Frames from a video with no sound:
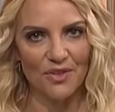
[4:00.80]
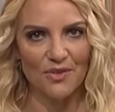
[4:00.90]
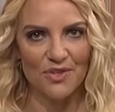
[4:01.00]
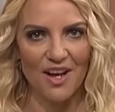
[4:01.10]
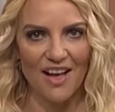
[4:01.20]
for
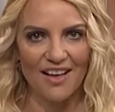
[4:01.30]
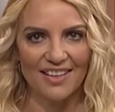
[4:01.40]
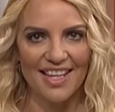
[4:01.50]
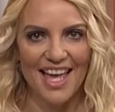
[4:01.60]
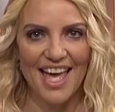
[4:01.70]
your
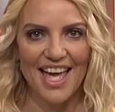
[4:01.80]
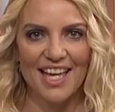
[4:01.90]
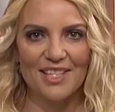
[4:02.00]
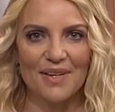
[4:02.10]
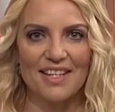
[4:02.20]
child,
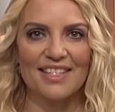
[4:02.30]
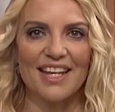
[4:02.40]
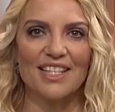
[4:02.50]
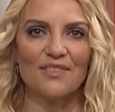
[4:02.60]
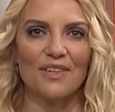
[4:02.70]
as well as
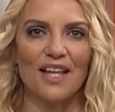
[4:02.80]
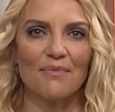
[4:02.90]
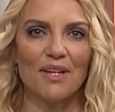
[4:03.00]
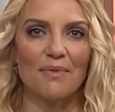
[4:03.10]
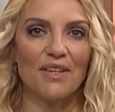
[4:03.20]
dates for an
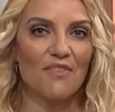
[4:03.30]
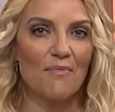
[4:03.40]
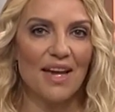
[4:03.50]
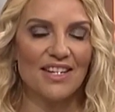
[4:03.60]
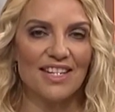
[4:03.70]
upcoming
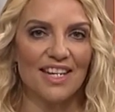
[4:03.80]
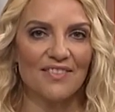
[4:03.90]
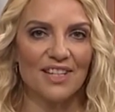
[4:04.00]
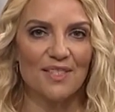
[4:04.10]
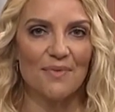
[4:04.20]
information
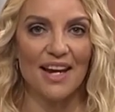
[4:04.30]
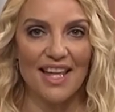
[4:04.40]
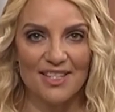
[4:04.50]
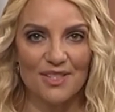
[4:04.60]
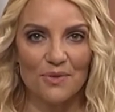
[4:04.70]
evening as well
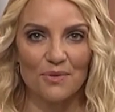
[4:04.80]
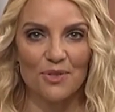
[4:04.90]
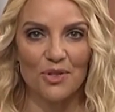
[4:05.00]
and school